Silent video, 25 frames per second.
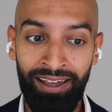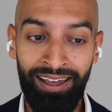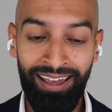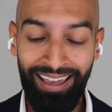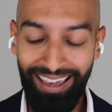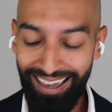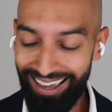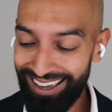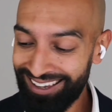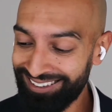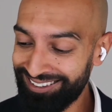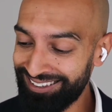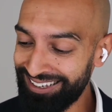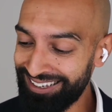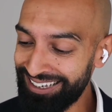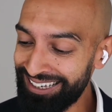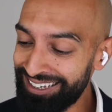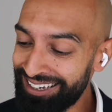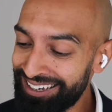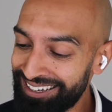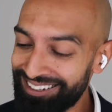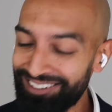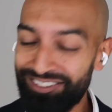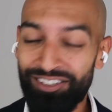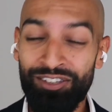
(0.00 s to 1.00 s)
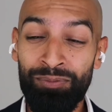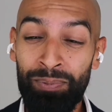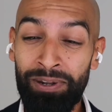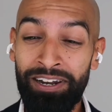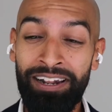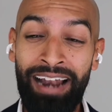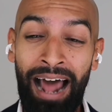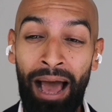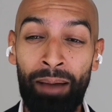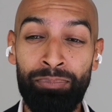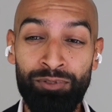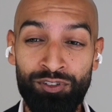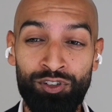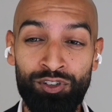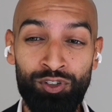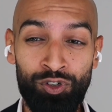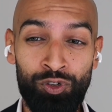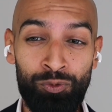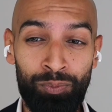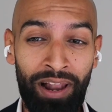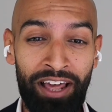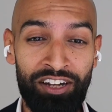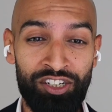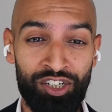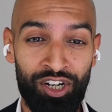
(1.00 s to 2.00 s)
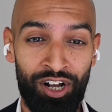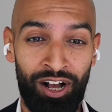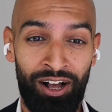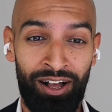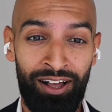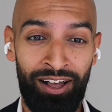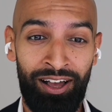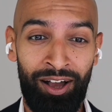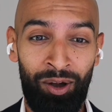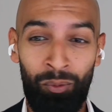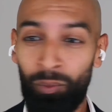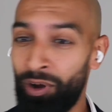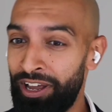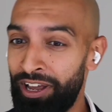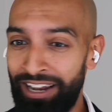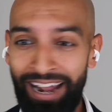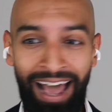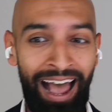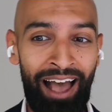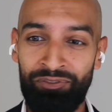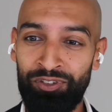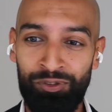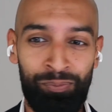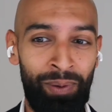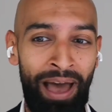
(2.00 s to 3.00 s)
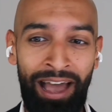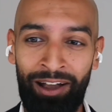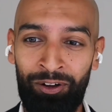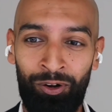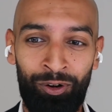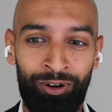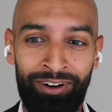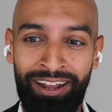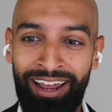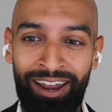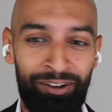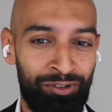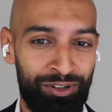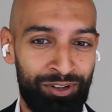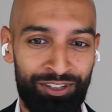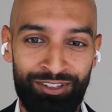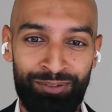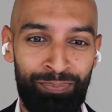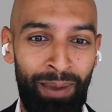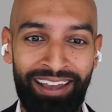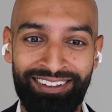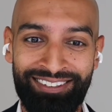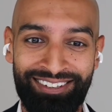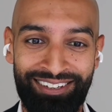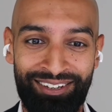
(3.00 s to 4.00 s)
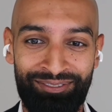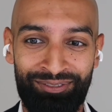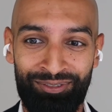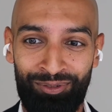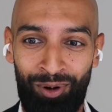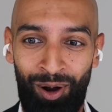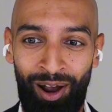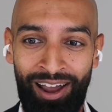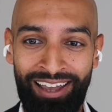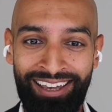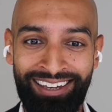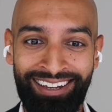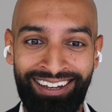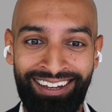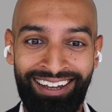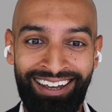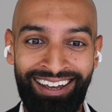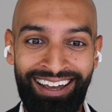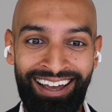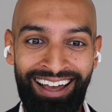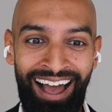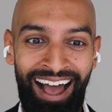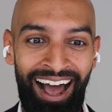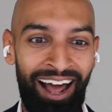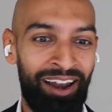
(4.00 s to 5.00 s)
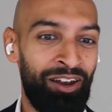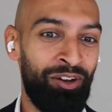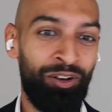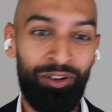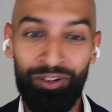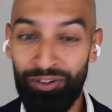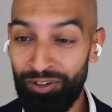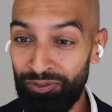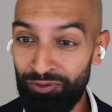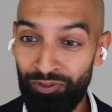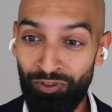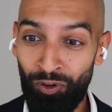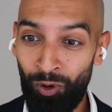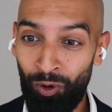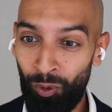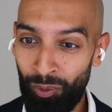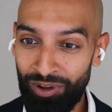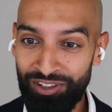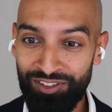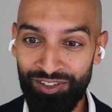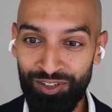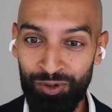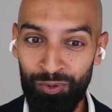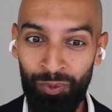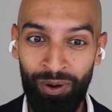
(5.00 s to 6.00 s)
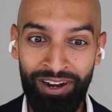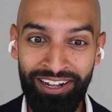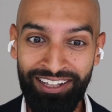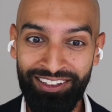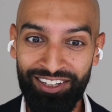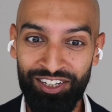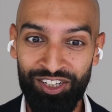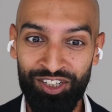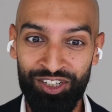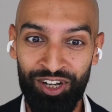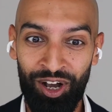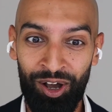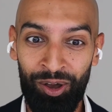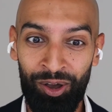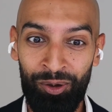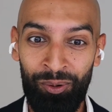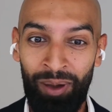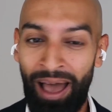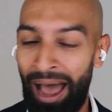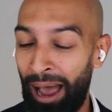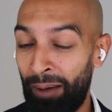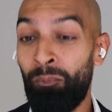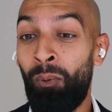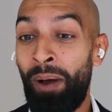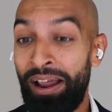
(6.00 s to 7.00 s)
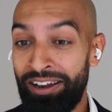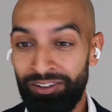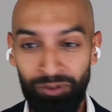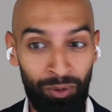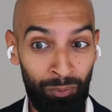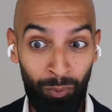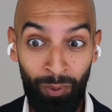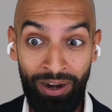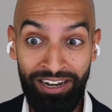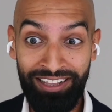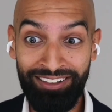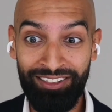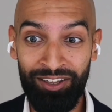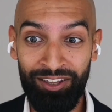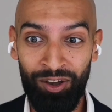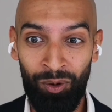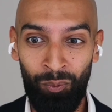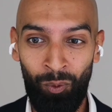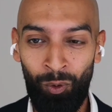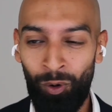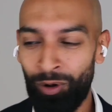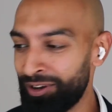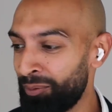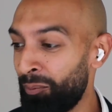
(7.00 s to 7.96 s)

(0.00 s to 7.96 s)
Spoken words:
Izzy, this has been an absolute pleasure. We're going to have you back on irrespective, right? I'm looking forward to you winning the show and winning the award.